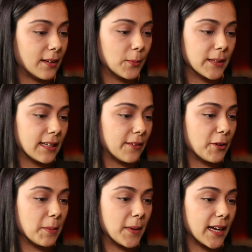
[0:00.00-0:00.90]
with
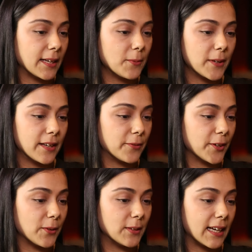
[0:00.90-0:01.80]
every bite, whatever
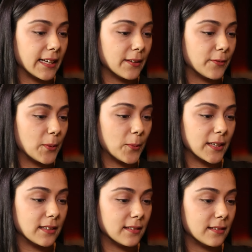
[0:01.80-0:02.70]
you like. If you want